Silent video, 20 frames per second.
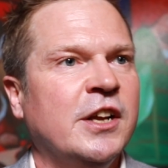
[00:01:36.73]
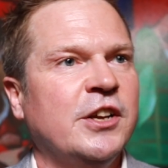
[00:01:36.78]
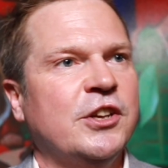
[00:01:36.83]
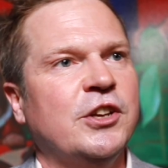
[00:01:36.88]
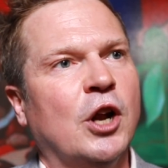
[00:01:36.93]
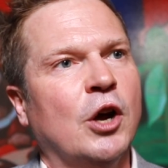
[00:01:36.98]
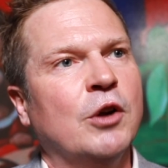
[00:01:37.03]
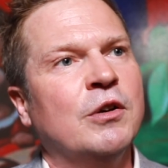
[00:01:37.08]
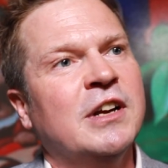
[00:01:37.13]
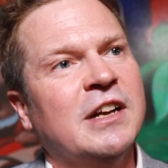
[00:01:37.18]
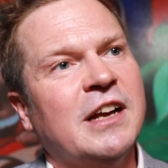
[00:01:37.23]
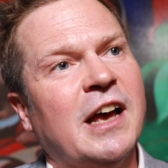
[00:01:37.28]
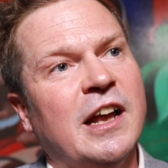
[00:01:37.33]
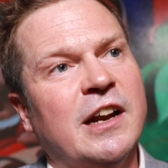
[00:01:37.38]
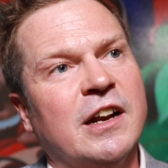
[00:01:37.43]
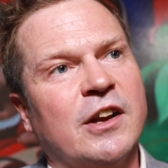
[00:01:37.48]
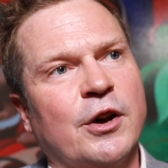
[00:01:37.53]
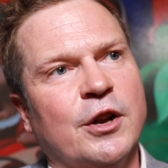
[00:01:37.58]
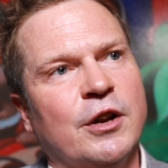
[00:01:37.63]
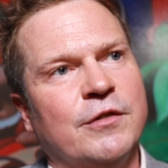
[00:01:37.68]
you know,
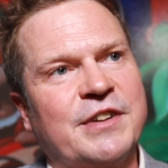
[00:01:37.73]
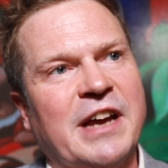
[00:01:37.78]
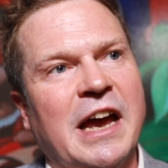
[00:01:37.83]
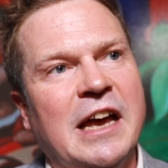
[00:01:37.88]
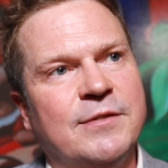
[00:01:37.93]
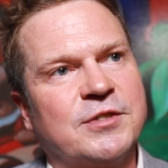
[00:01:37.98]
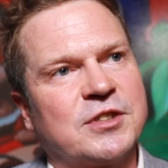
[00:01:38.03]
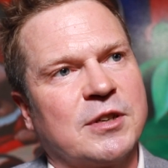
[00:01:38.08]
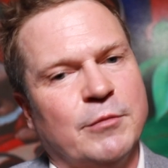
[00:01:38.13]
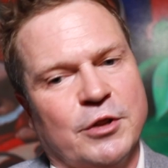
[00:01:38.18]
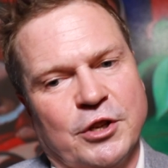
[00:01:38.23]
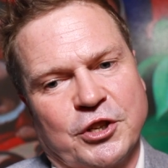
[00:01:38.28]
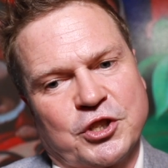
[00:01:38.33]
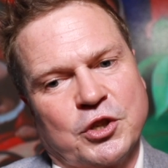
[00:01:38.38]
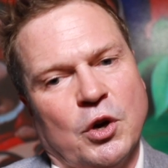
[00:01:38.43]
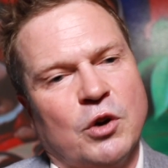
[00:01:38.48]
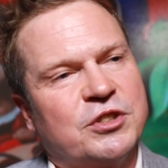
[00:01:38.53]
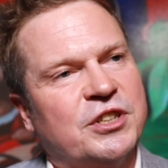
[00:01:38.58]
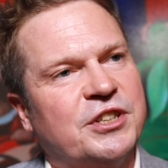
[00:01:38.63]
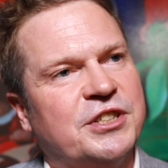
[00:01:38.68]
and kind of gave some of the
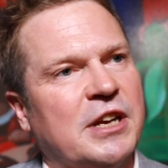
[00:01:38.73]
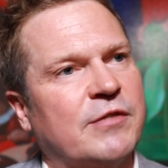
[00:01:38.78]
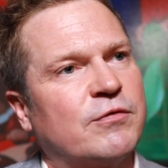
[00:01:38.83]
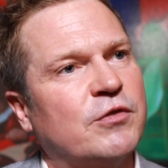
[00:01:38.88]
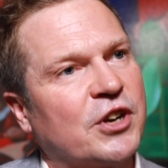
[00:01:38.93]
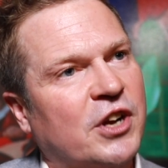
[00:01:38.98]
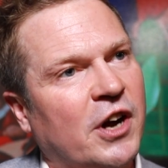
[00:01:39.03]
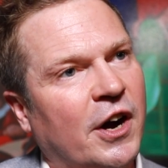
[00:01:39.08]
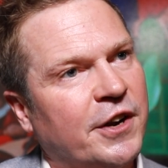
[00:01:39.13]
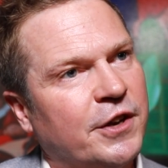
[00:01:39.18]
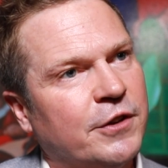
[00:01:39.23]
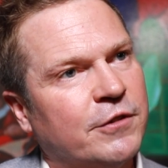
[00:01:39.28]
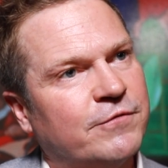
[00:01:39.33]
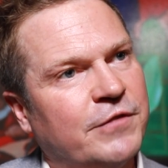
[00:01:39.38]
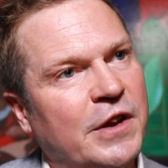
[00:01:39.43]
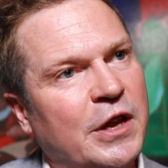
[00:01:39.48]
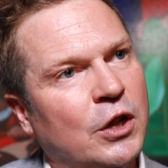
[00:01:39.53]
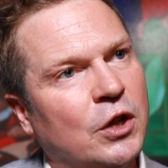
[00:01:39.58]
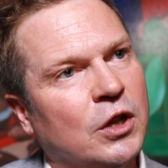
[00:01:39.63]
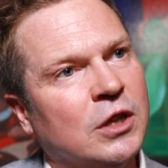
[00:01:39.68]
songs a different kind of
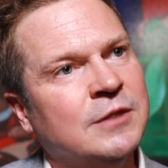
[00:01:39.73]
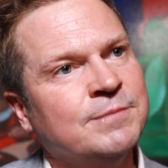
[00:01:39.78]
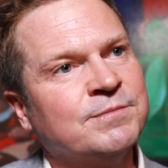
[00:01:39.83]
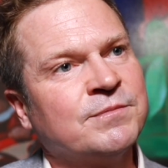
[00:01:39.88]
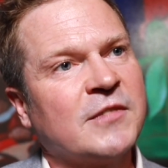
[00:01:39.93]
feel.